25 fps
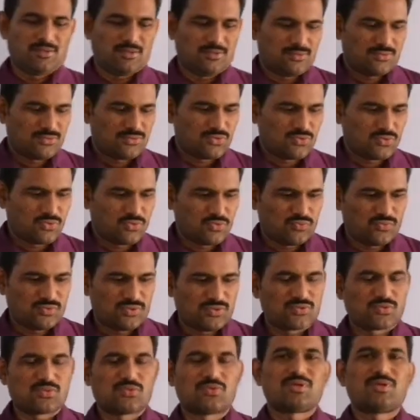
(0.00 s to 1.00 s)
So we
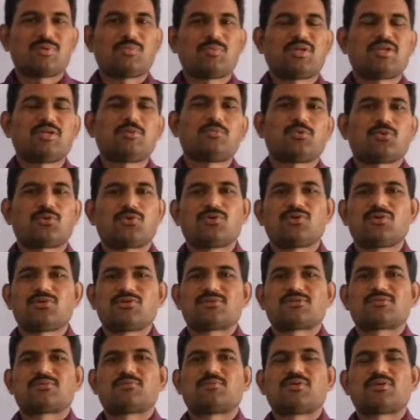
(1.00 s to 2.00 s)
solved many
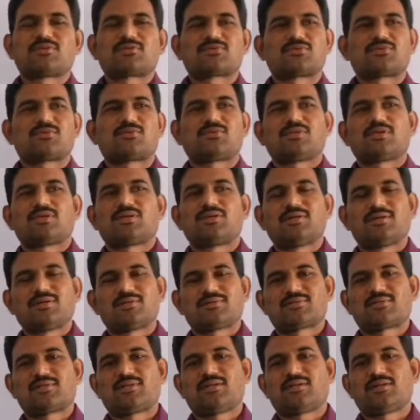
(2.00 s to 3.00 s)
problems based on the
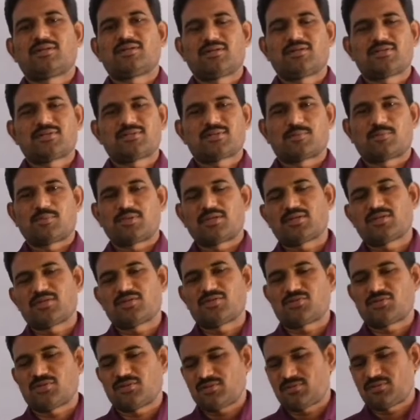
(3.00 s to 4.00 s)
Gauss law and its
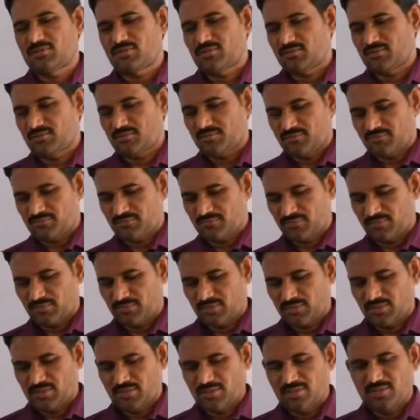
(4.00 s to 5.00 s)
applications.
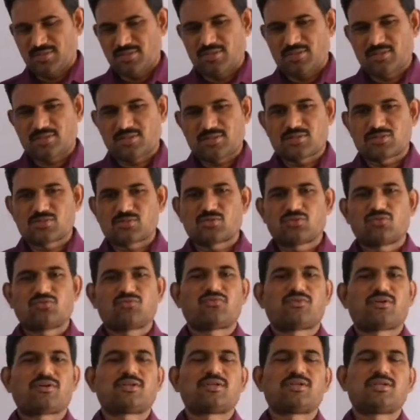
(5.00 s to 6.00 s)
And so now
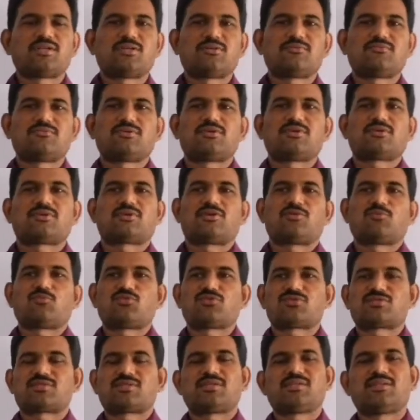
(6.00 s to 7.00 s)
finally we are
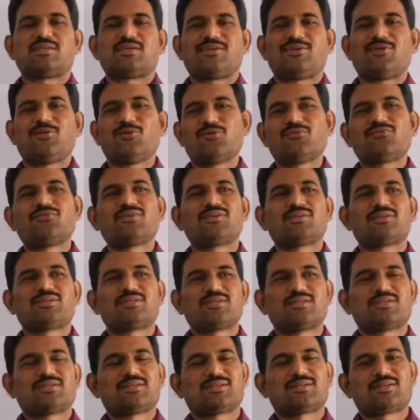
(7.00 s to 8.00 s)
almost at the end of that
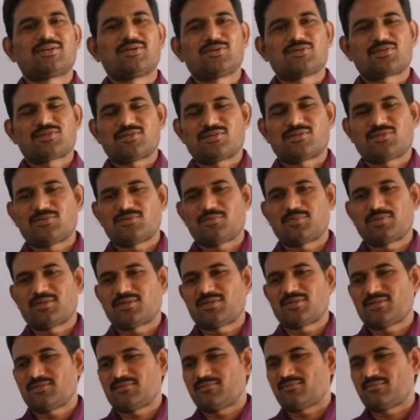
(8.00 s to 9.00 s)
Gauss law topic,